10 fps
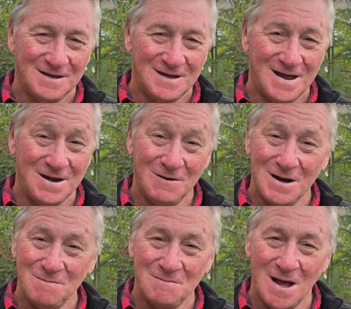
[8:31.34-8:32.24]

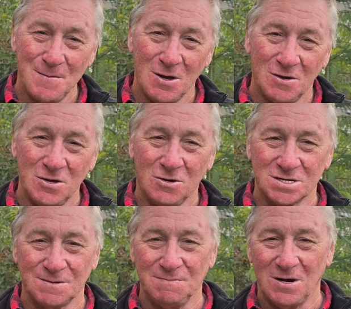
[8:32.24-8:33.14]
Anyway, maybe you've got
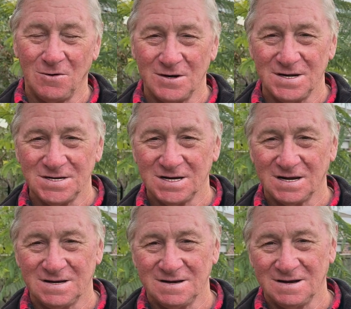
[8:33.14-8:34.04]
some better ideas you
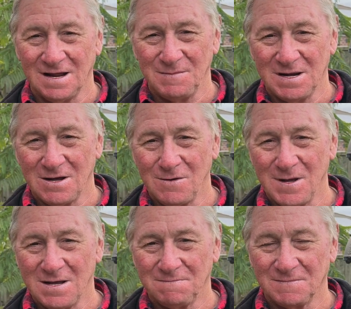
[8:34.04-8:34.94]
could let me know
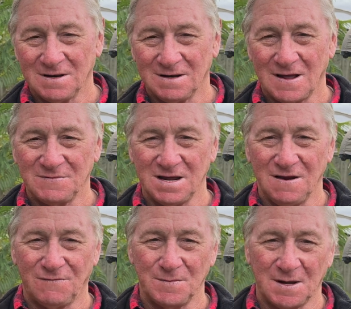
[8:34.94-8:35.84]
about. Love to hear
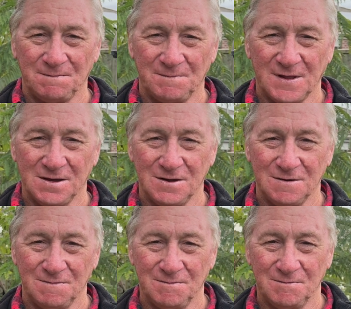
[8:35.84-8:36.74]
from you. Thank you.
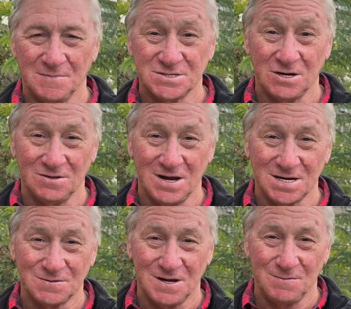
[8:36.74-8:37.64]
See you on the
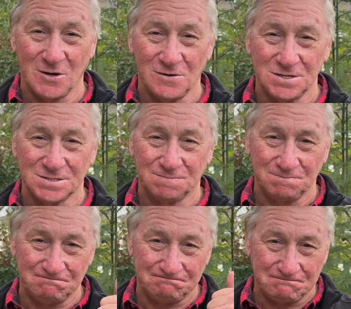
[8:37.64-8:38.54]
next one, boys.
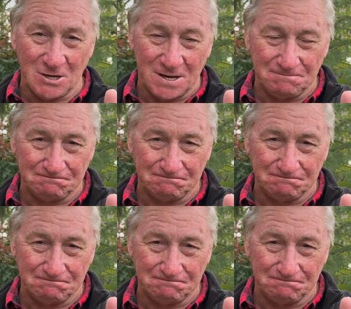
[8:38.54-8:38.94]
Bye.